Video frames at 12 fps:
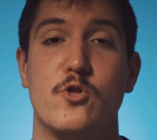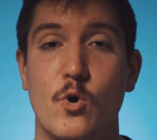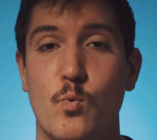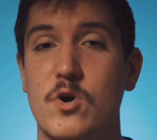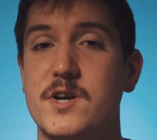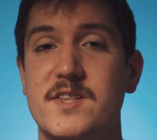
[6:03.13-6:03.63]
The
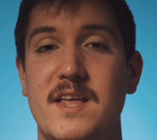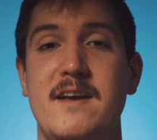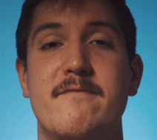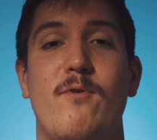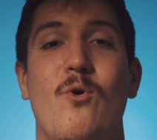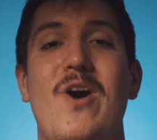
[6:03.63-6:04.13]
worst
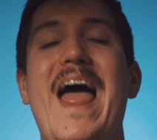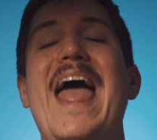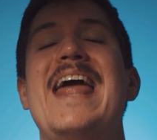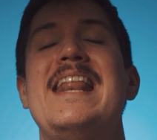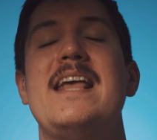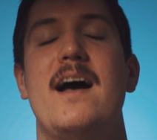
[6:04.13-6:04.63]
thing for
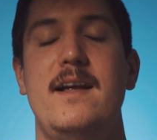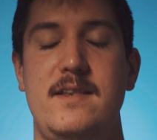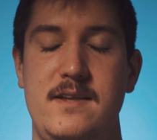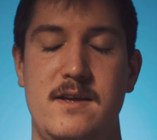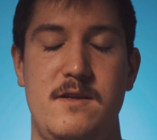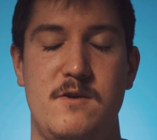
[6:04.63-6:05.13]
any
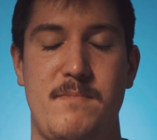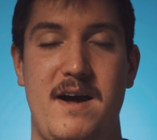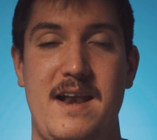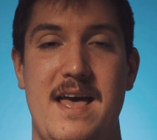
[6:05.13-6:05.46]
idea you might